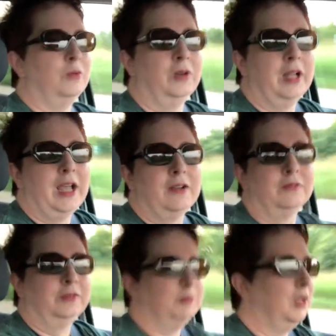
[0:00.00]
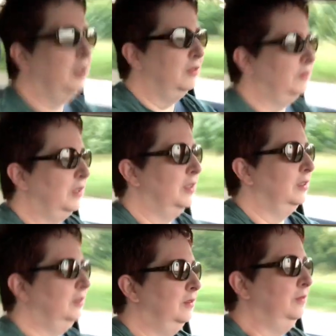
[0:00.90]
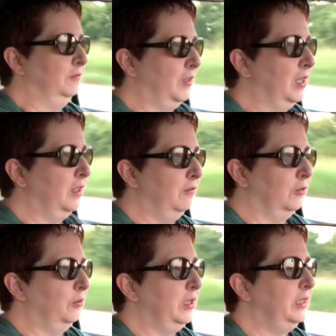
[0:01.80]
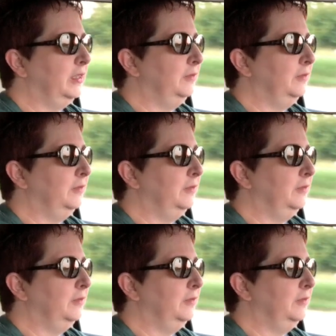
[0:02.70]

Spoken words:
worn out from all of the fun of the week.